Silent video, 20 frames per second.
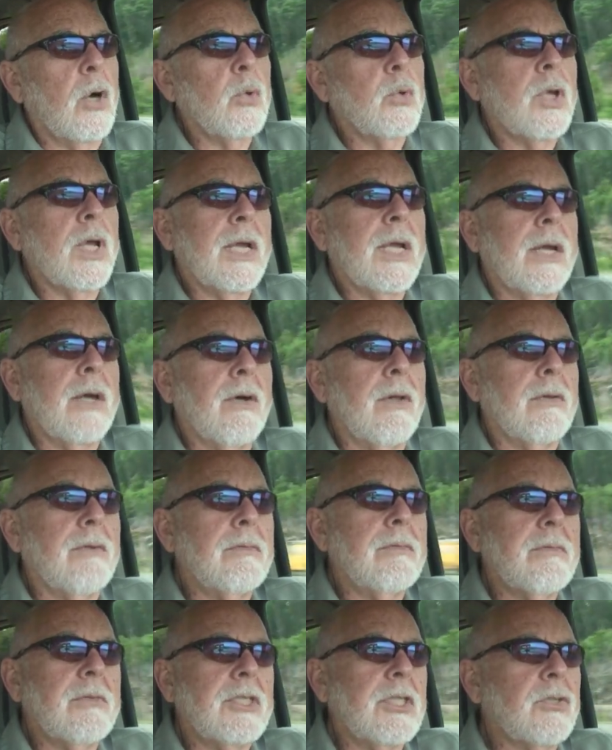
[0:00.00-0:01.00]
Hotel,
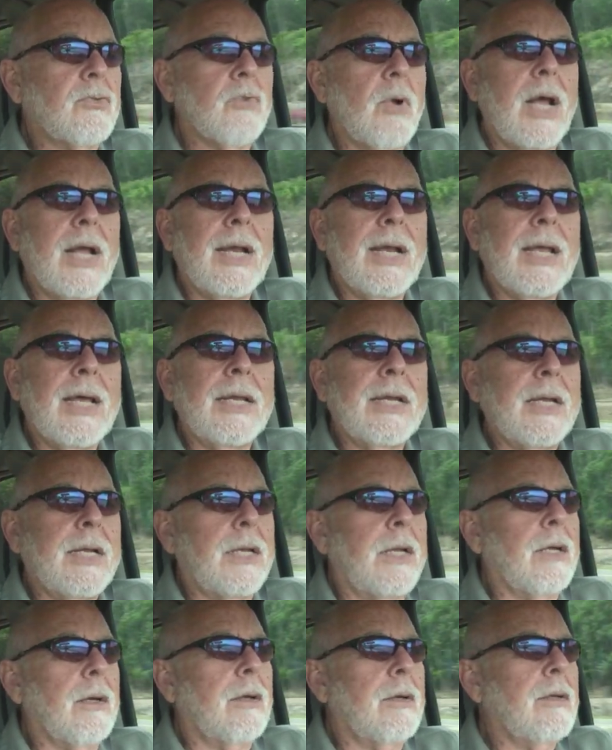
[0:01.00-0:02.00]
just right down
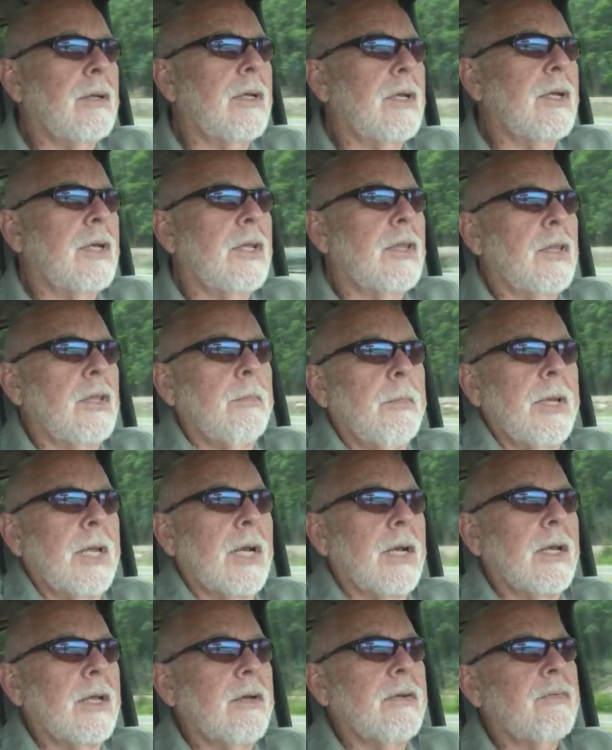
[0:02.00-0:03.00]
in the
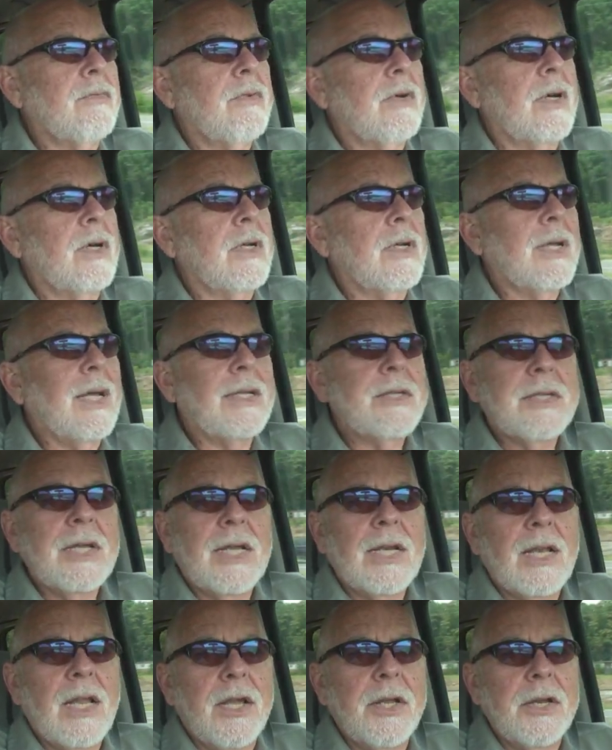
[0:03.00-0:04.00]
middle of
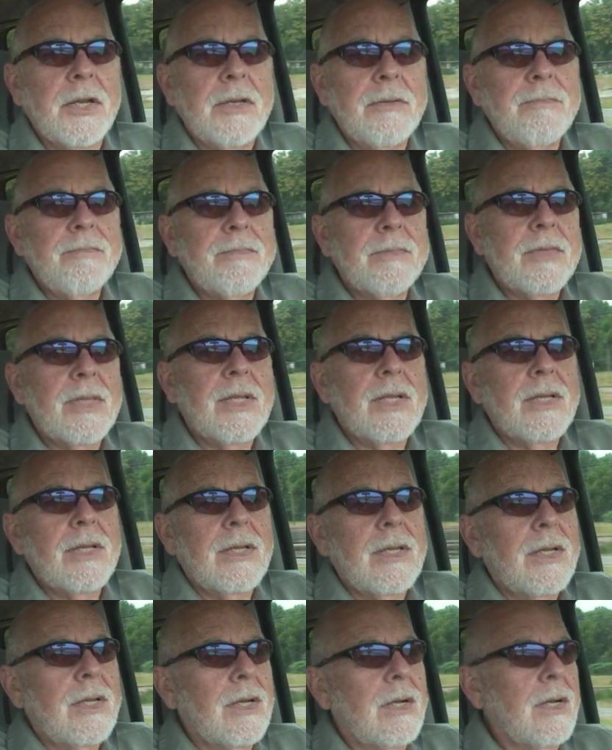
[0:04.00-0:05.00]
downtown London.
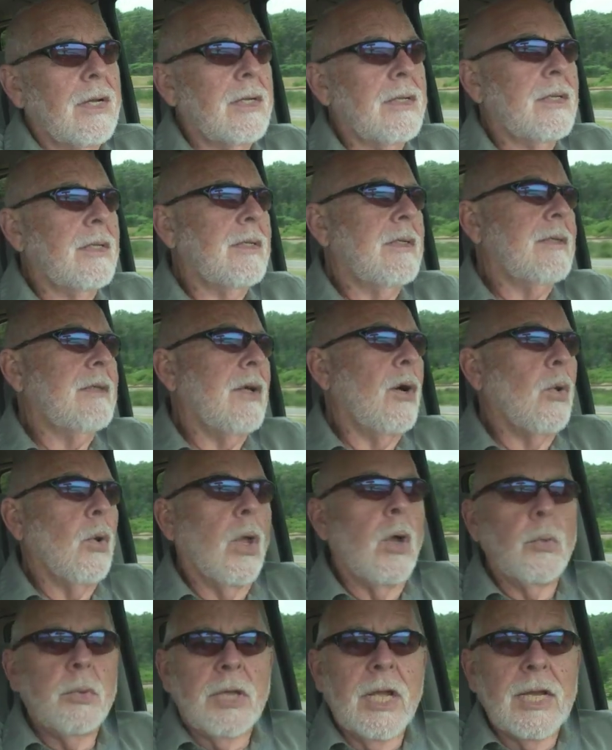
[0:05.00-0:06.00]
An
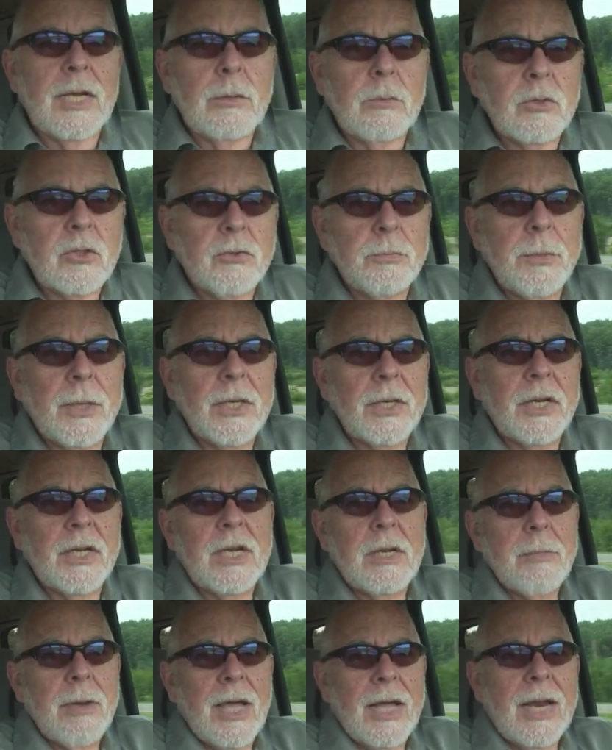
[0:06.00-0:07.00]
old hotel was built
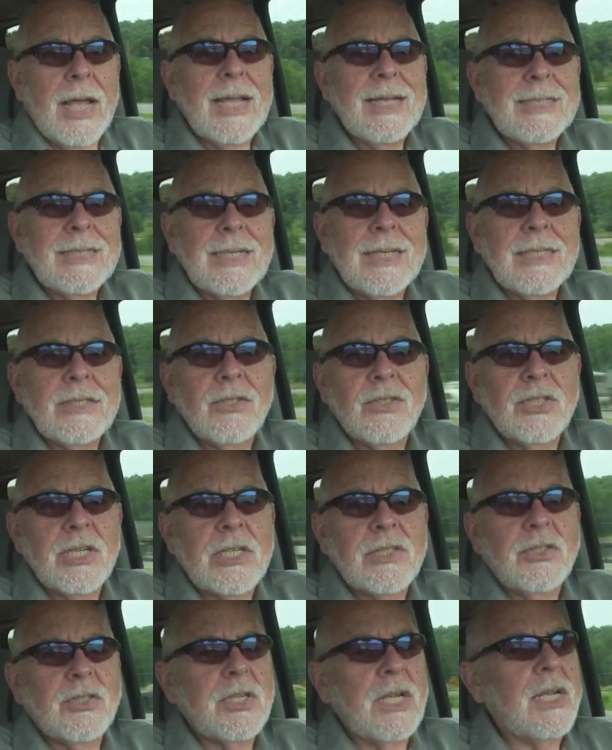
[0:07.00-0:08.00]
in about
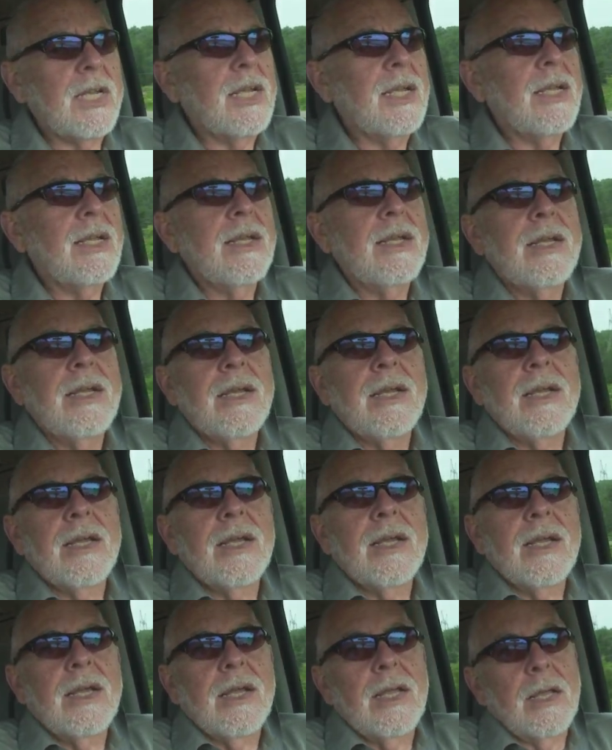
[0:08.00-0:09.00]
1860,
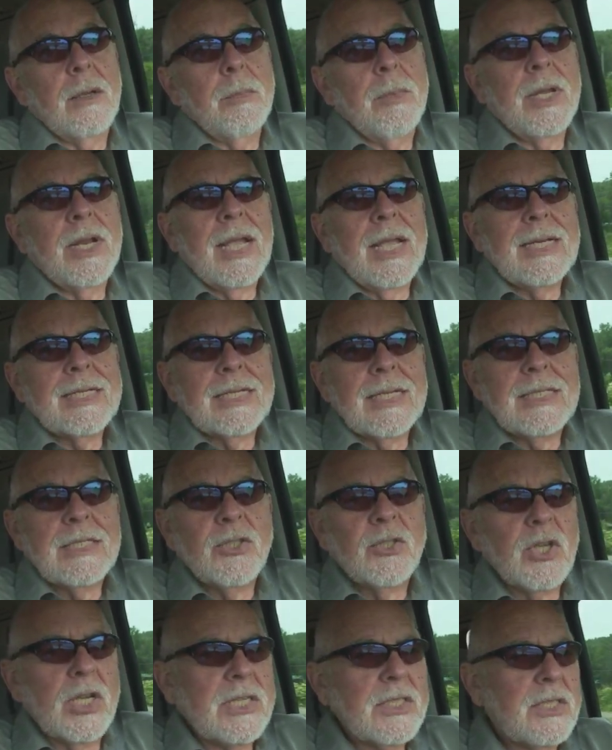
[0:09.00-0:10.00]

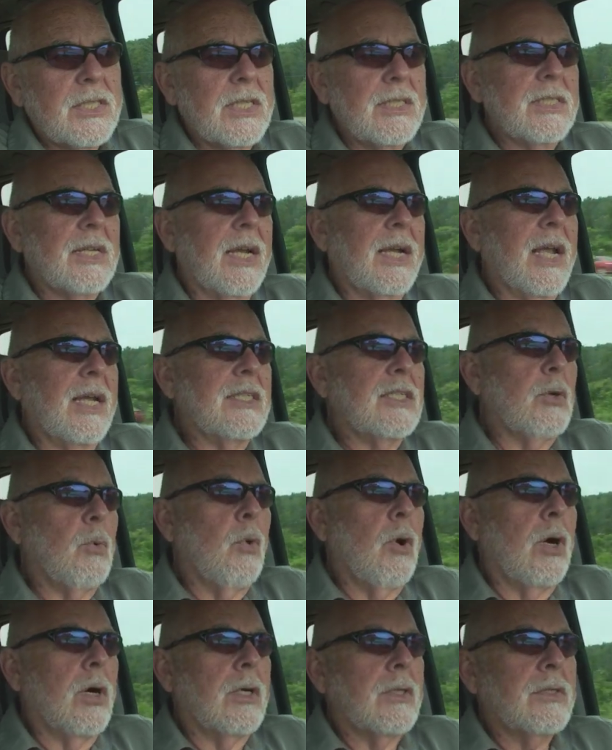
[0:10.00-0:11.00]
mid-1860s I guess it
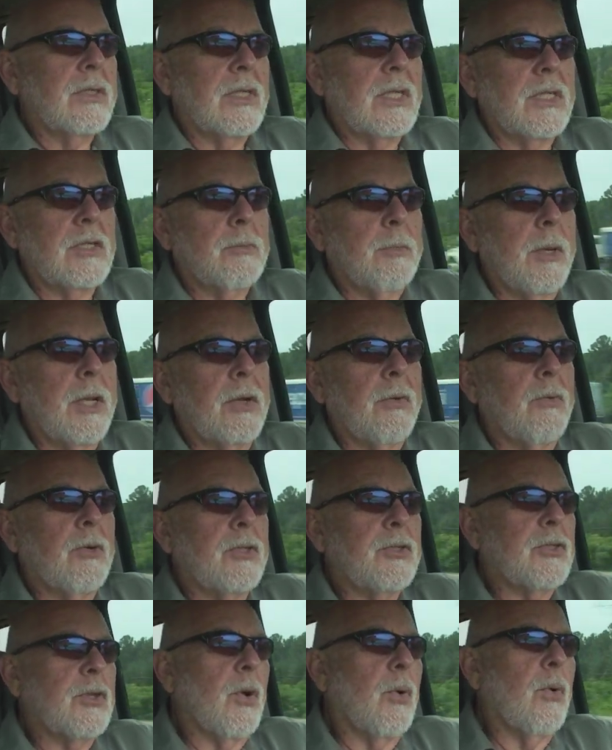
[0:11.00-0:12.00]
was, and it's been
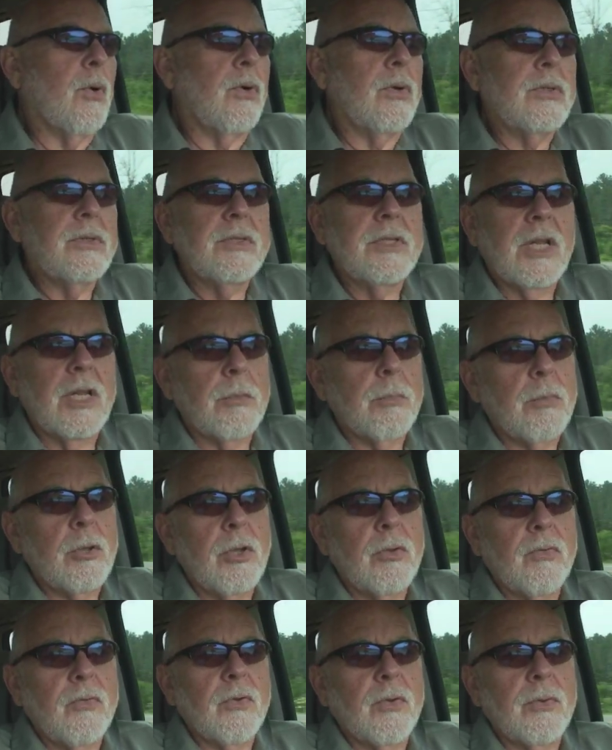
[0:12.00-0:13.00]
restored. Still a
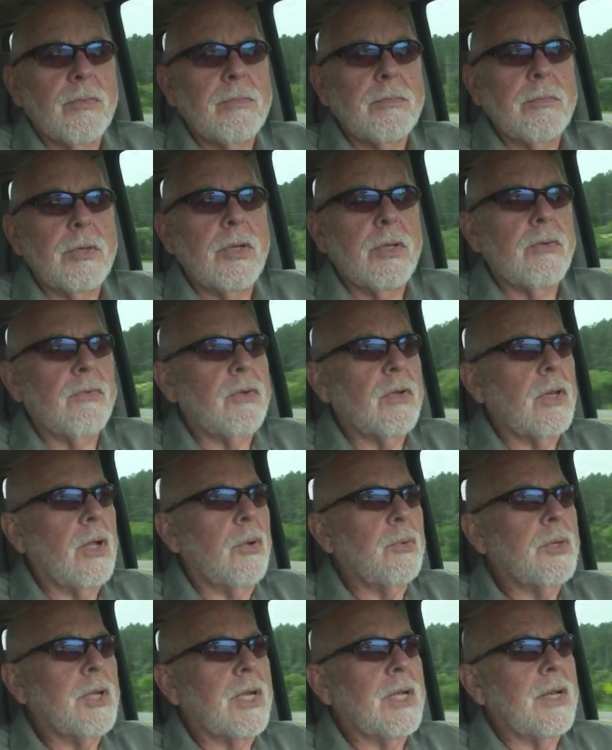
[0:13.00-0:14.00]
beautiful, beautiful
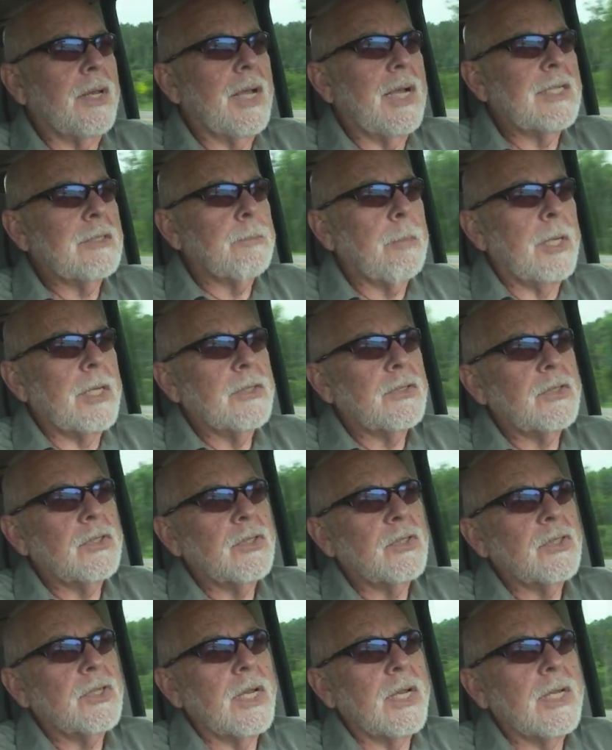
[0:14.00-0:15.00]
hotel, nice place
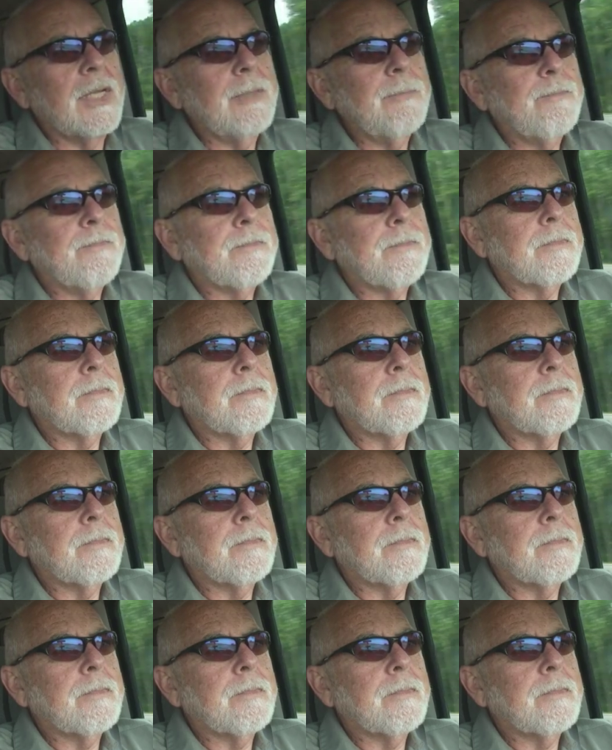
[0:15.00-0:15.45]
to stay.